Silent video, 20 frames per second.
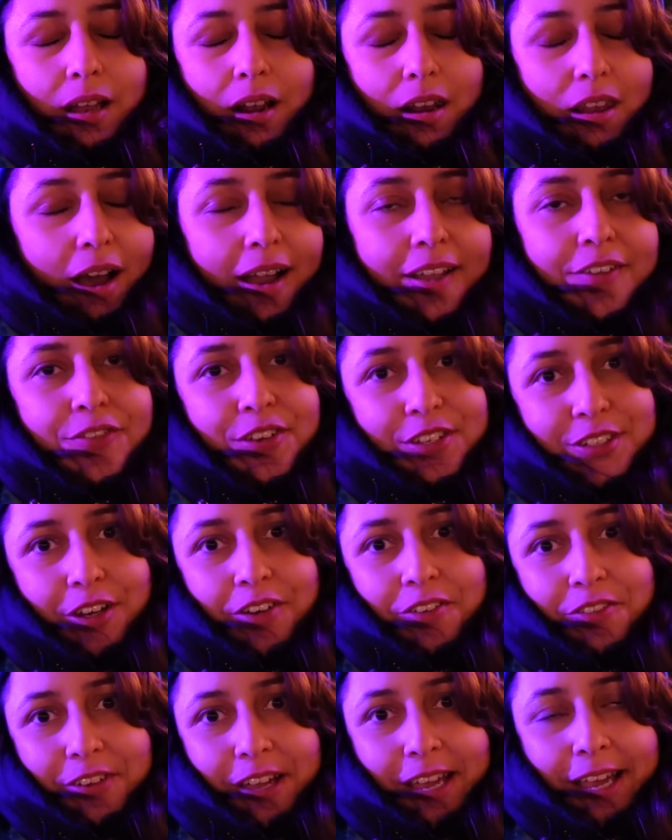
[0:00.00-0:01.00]
life is
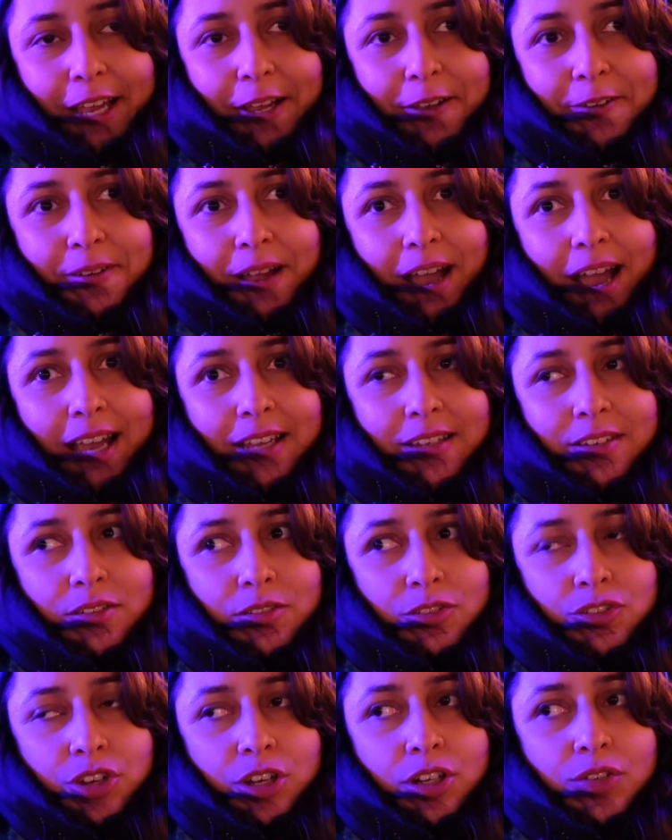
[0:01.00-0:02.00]
unfair, and
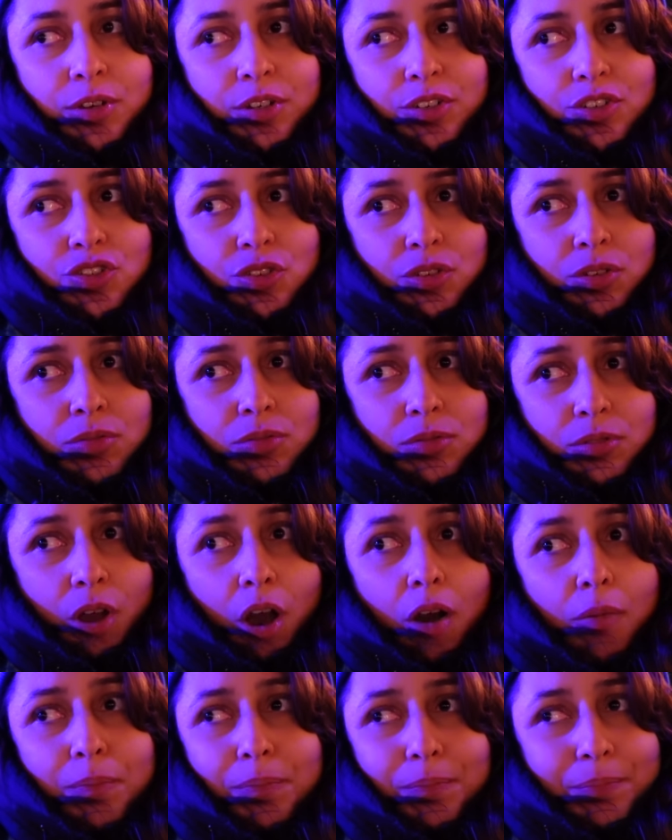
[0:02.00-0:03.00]
children should
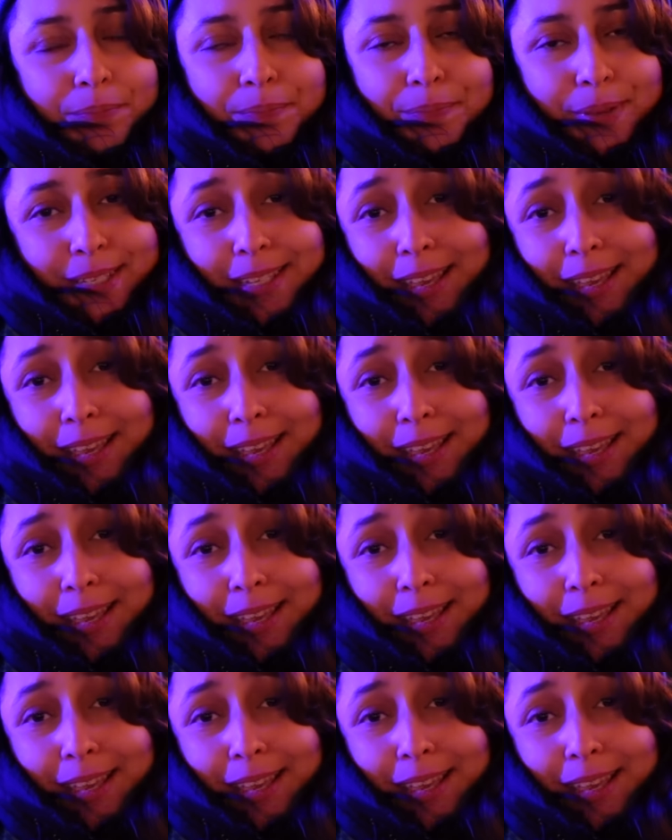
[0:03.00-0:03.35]
not be